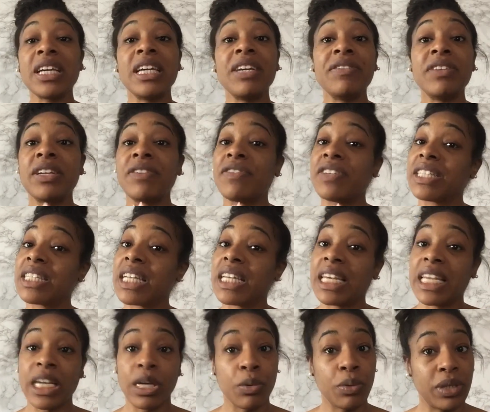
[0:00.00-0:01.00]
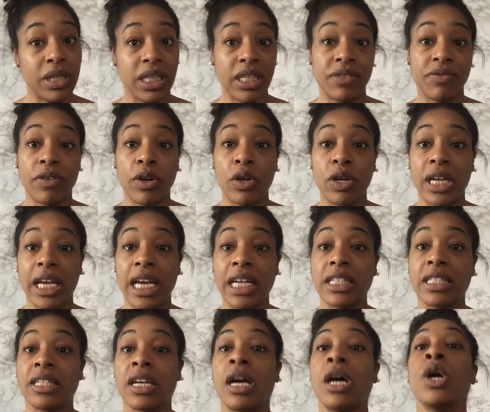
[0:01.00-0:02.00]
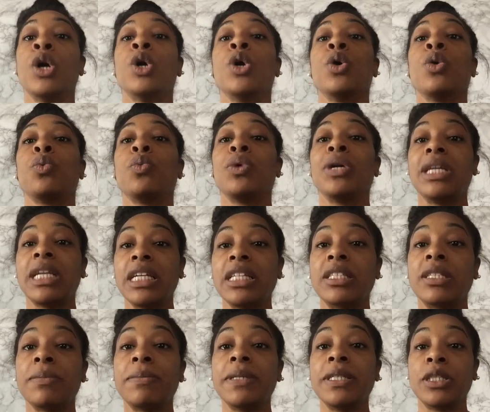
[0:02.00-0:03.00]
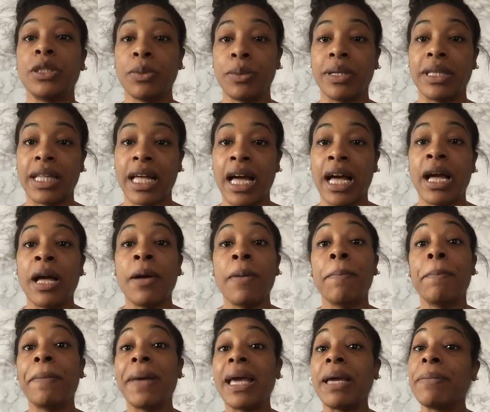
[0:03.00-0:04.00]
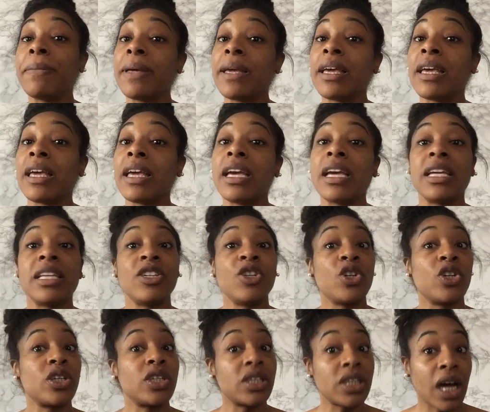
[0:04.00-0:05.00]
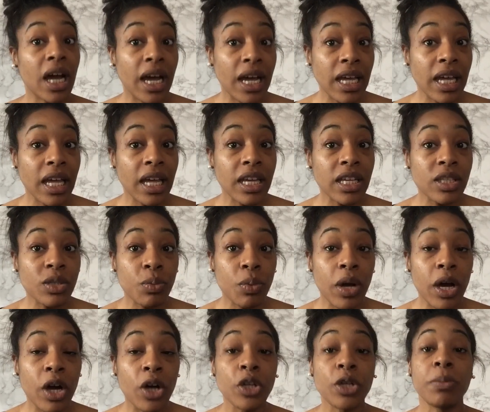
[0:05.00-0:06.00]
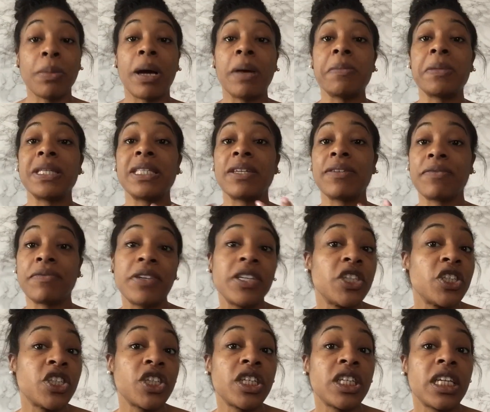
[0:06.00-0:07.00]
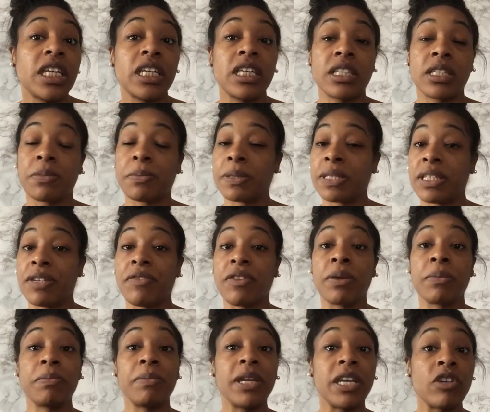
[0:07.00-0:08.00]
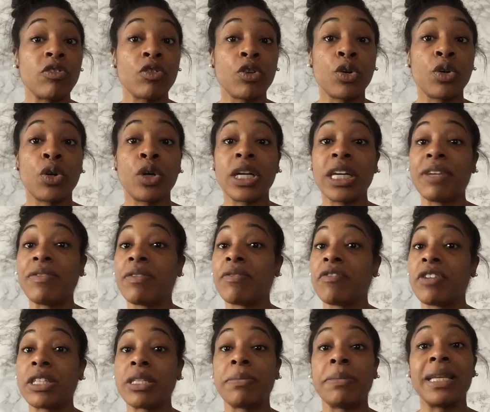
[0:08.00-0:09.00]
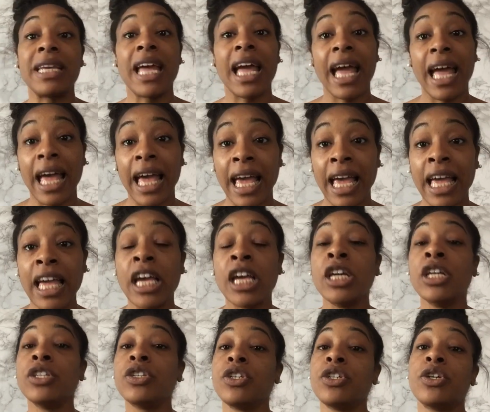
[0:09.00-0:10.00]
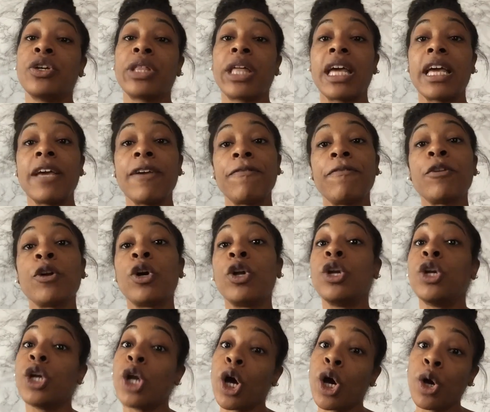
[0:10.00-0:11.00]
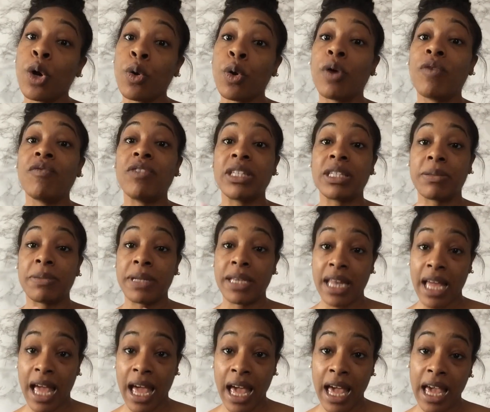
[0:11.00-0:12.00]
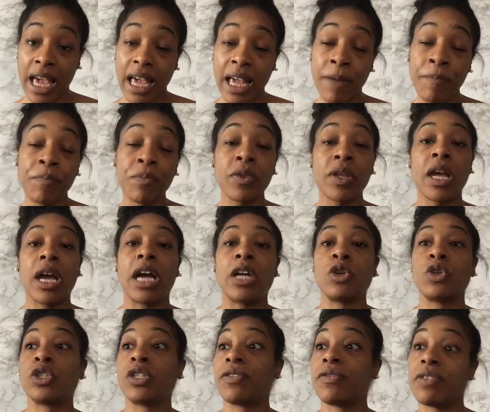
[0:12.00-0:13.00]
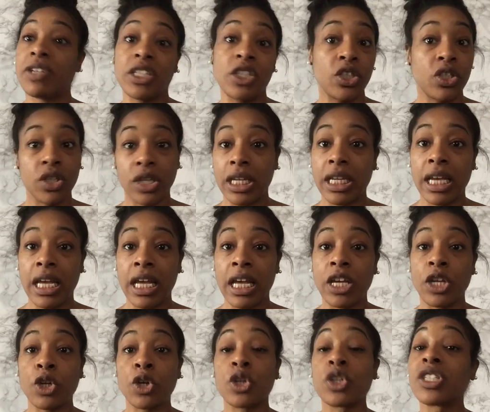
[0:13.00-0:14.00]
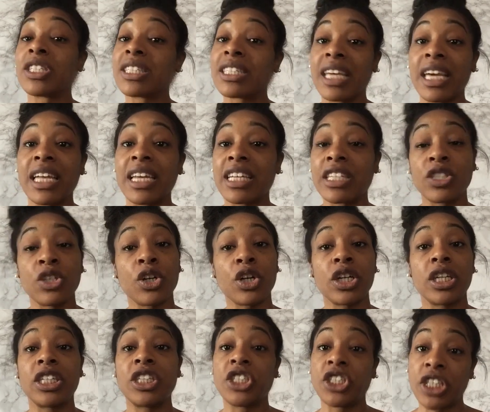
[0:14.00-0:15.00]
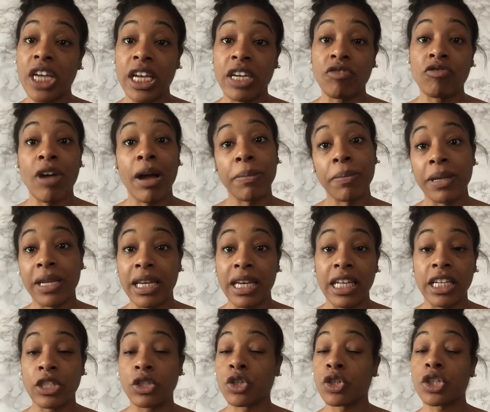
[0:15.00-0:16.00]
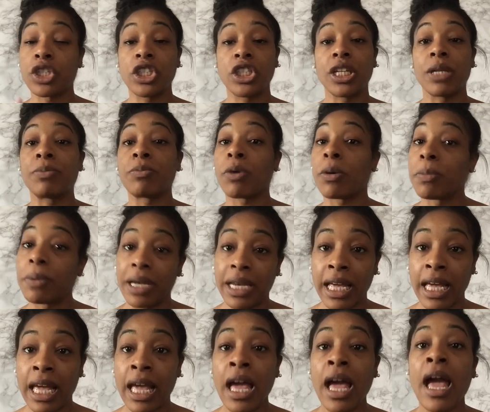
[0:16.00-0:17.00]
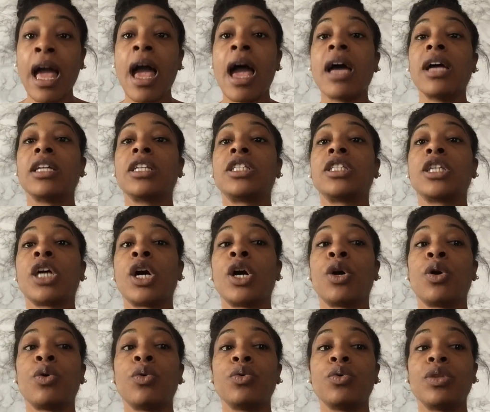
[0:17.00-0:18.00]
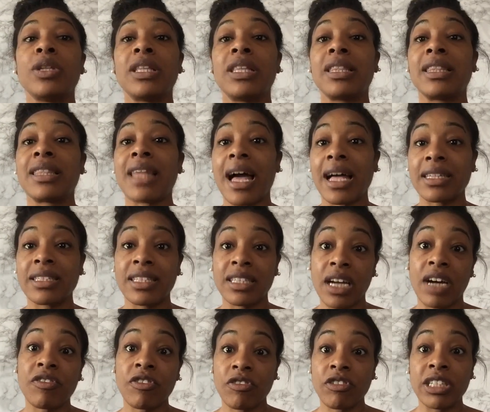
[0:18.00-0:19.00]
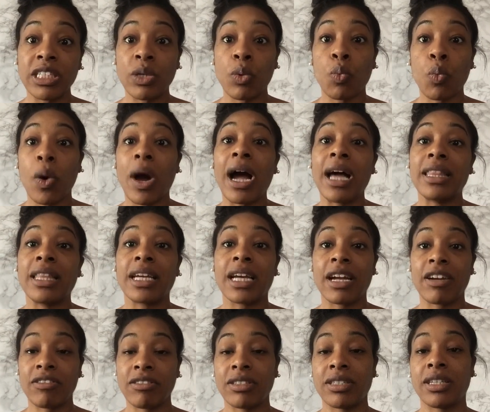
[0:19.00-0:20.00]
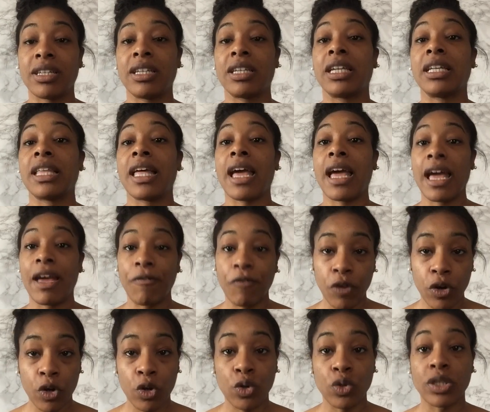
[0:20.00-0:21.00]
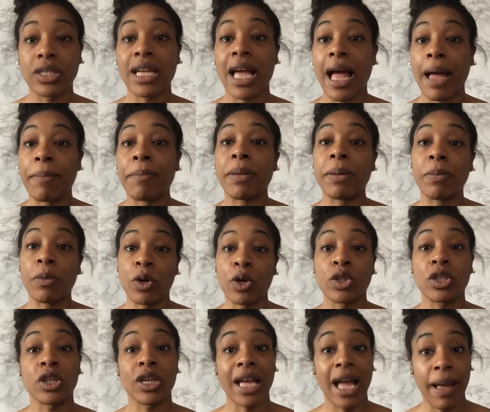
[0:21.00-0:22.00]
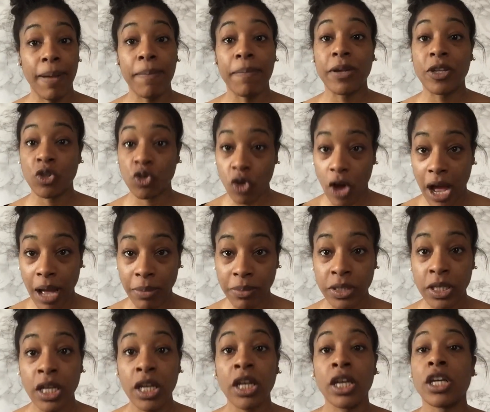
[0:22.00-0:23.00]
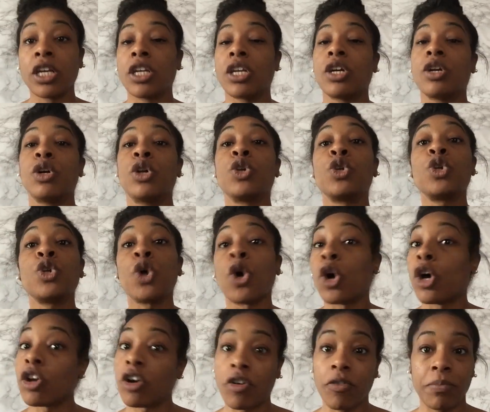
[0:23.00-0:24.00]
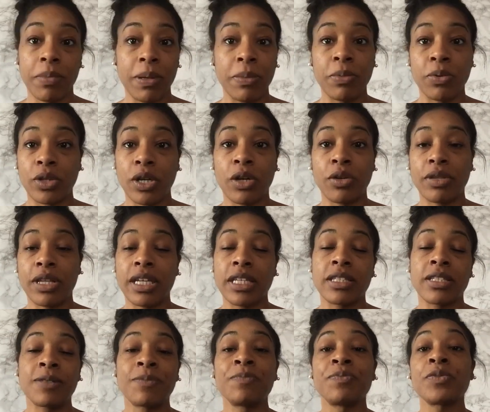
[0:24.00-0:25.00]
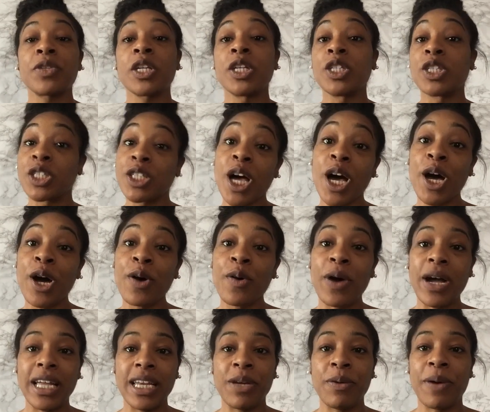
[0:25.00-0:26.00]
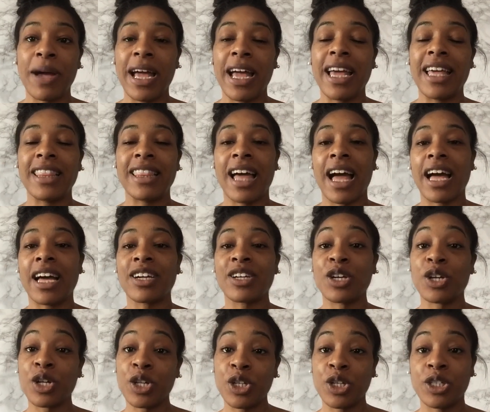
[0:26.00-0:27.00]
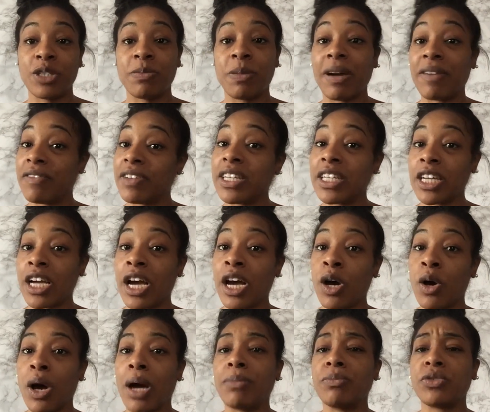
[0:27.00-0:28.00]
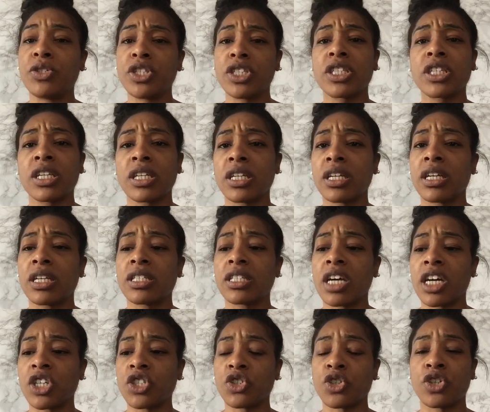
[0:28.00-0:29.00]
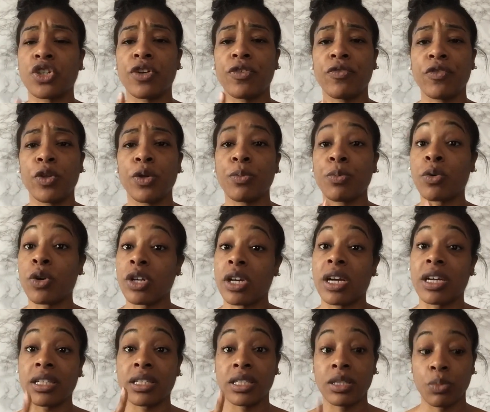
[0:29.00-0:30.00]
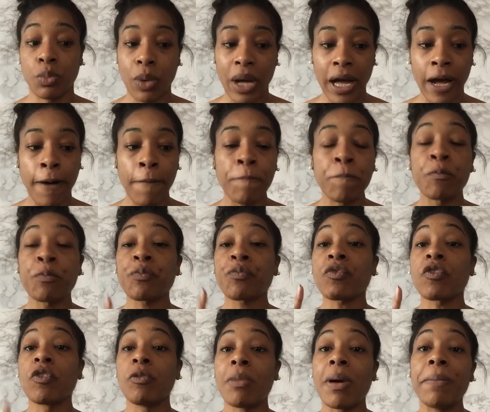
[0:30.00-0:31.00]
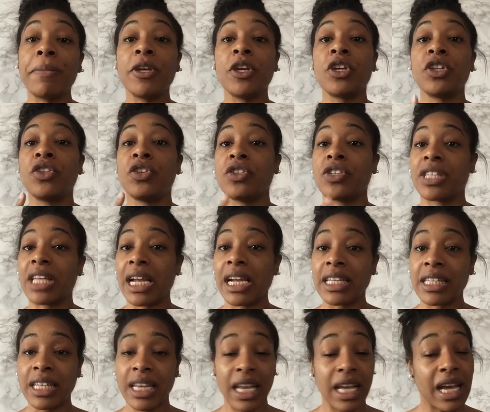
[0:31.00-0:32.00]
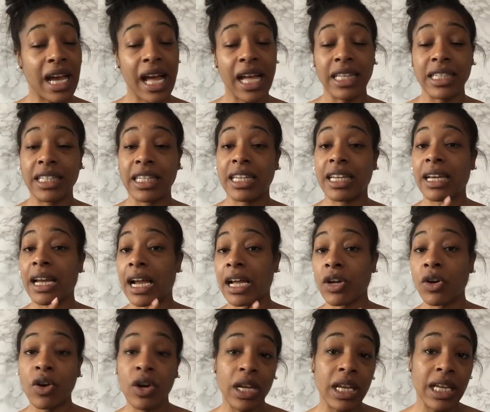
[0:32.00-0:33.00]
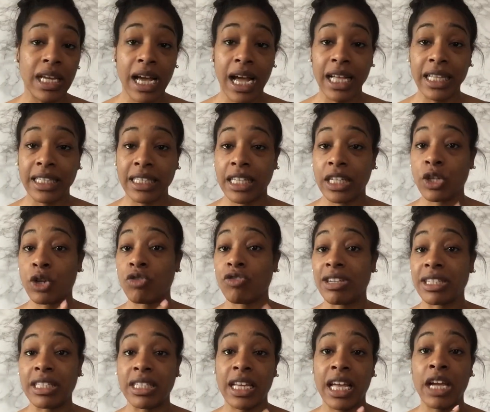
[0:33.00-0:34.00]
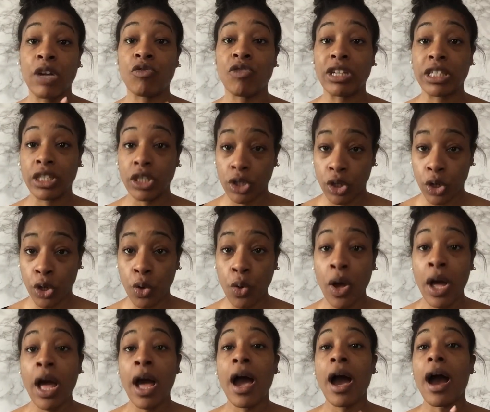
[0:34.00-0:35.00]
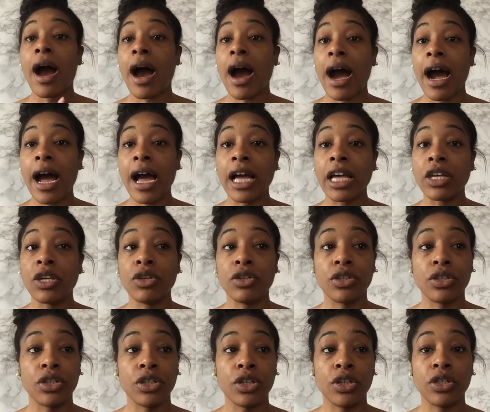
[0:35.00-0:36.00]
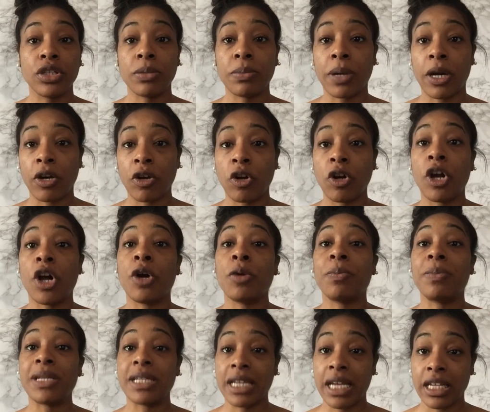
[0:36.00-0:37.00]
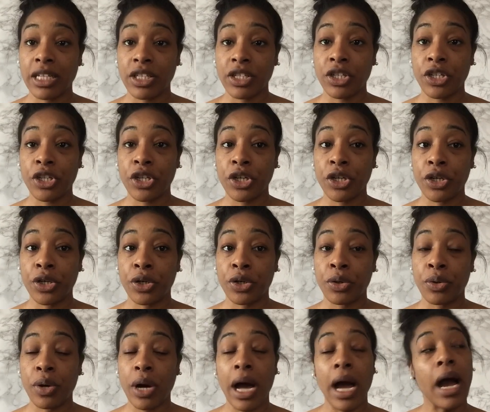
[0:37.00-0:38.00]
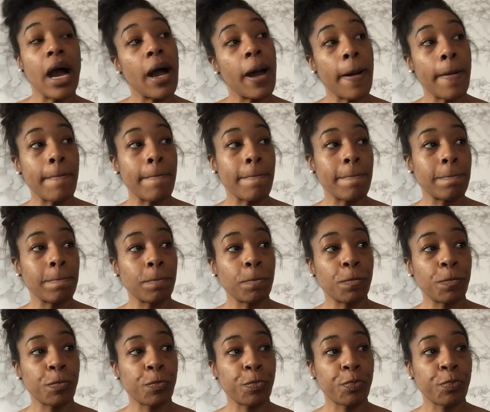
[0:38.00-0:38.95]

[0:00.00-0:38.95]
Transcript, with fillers: even if it's a liquid exfoliator. We need to be doing that. Maybe in your diet as well, you might be deficient in a specific mineral or even vitamin A. Do you know that if you're low on vitamin A and you're deficient in it, your skin is not going to shed rapidly, it's not going to shed properly. So that's another reason why the keratin and the hair follicles can be blocked and can be trapped. You know, not a lot of people know this. So anyway, that concludes my video. I'm just going to touch on a few products as well. Remember, you can use salicylic acid, glycolic acid, or retin-A retinol. I used to use the Mario Badescu,